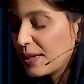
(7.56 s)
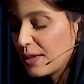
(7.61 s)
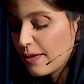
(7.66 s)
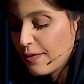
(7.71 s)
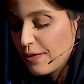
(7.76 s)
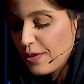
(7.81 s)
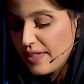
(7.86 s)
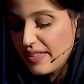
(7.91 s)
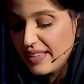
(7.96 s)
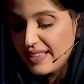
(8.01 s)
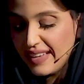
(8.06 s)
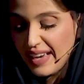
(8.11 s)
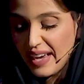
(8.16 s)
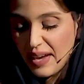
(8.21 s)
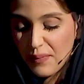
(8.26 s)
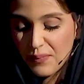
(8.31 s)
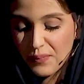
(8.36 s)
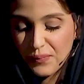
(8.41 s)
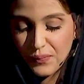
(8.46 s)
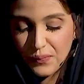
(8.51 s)
for the day.
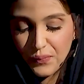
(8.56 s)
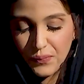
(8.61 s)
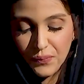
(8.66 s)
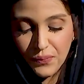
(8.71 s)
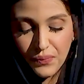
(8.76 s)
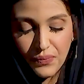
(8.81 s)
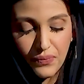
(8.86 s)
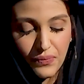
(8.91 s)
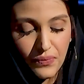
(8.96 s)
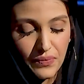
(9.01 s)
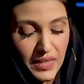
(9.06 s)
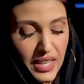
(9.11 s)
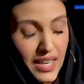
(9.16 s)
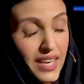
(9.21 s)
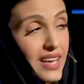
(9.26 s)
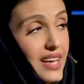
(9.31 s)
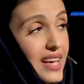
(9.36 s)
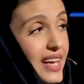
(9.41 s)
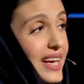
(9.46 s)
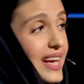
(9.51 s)

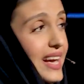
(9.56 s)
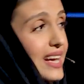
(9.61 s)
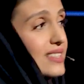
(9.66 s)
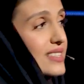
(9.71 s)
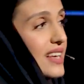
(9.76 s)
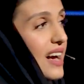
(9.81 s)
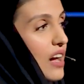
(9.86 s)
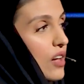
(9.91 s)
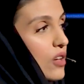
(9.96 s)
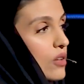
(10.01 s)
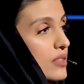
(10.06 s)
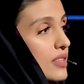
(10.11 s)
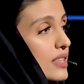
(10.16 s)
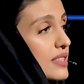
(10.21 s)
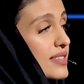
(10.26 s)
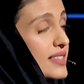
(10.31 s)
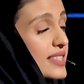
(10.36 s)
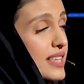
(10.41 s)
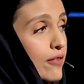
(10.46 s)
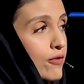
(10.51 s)
He has held
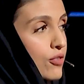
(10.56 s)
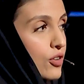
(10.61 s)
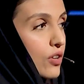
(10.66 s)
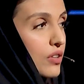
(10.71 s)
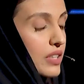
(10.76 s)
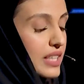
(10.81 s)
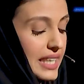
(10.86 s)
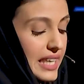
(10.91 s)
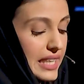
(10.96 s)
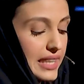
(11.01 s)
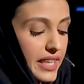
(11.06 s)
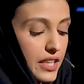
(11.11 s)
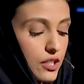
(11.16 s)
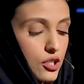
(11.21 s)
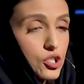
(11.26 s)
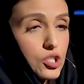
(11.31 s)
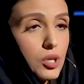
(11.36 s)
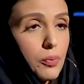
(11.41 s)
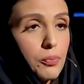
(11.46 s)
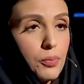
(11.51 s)
several key
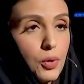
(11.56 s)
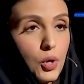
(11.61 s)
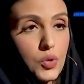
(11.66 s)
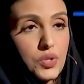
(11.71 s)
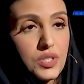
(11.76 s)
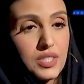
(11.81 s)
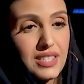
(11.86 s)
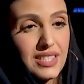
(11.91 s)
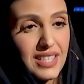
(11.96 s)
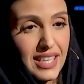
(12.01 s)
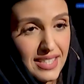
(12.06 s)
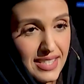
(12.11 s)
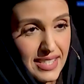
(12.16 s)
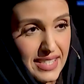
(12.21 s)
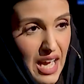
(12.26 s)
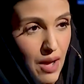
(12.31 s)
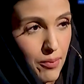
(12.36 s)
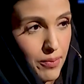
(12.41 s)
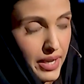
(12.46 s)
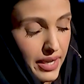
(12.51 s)
leadership posts at
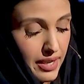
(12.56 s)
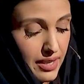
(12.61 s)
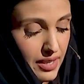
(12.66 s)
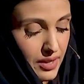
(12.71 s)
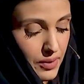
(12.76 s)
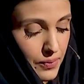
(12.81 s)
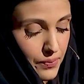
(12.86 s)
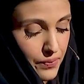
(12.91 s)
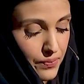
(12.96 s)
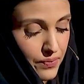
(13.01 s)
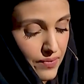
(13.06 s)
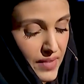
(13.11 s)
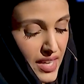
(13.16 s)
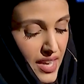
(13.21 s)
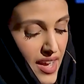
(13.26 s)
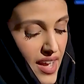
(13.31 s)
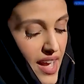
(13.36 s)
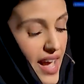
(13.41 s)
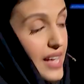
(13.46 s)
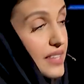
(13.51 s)
SABIC,
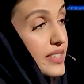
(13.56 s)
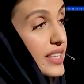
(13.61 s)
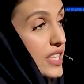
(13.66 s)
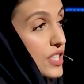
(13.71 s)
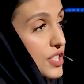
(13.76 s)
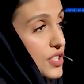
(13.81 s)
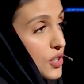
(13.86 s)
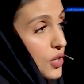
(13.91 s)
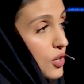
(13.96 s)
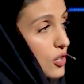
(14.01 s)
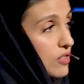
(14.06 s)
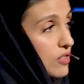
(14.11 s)
and he served